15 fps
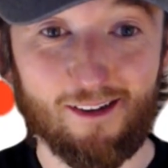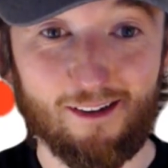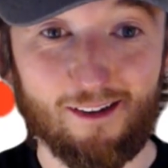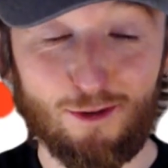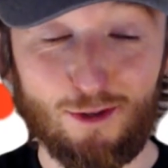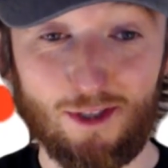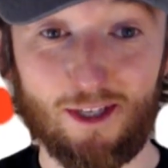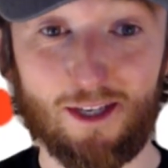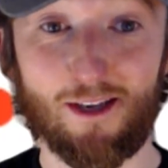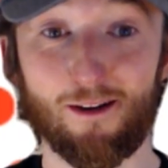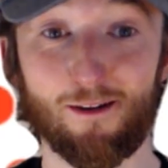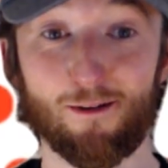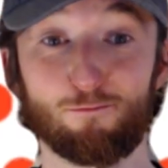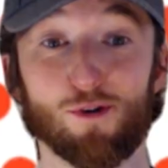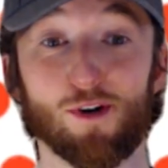you'll see
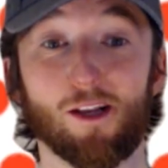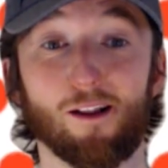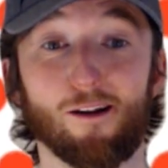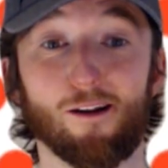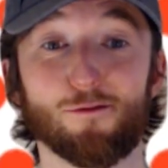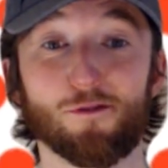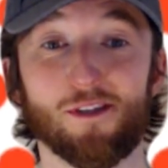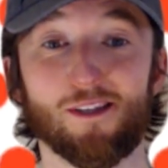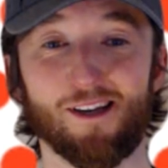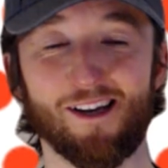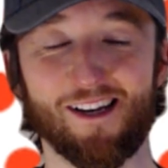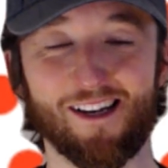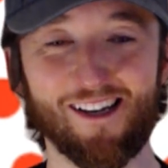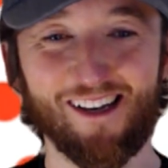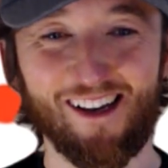pretty close
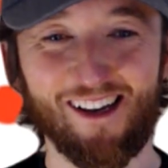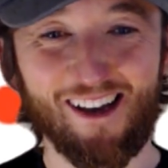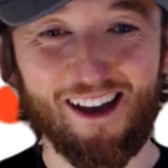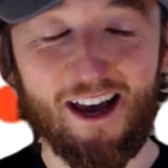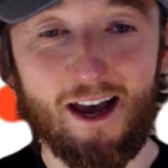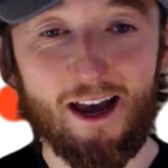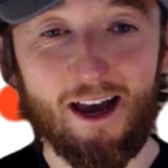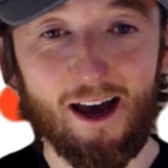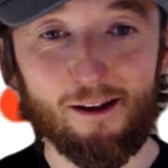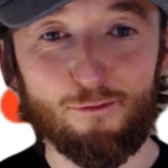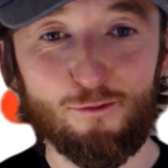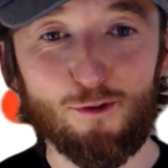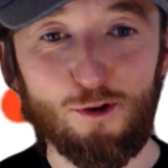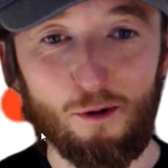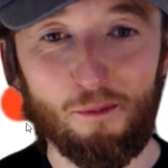and
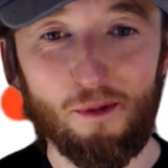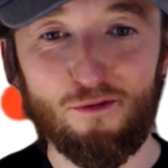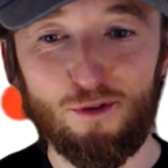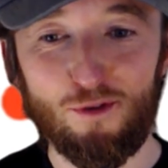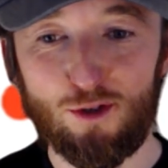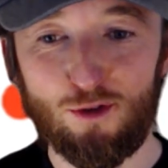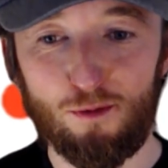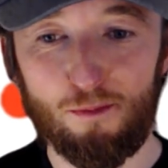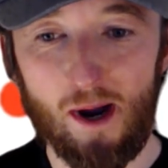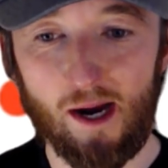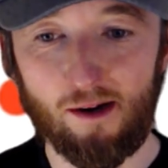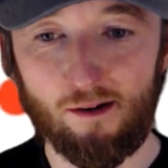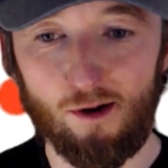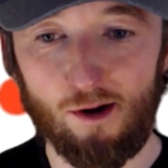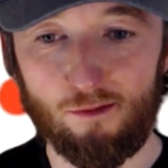I've got my virtual
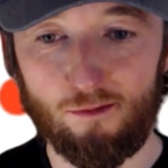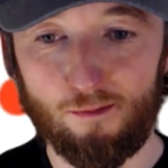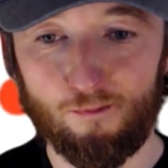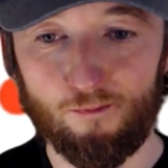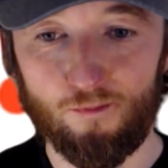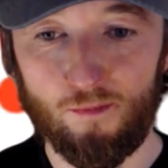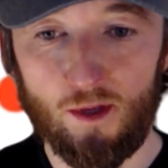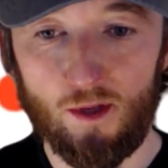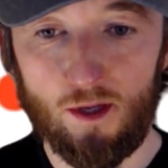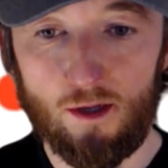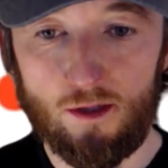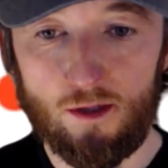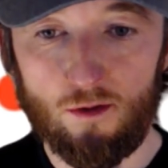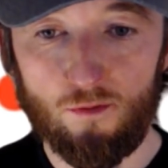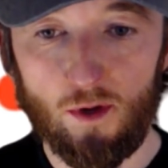background.
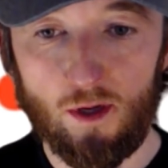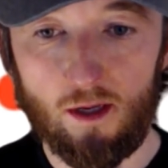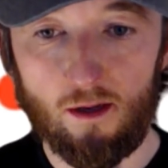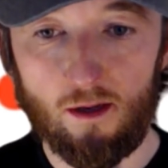So if I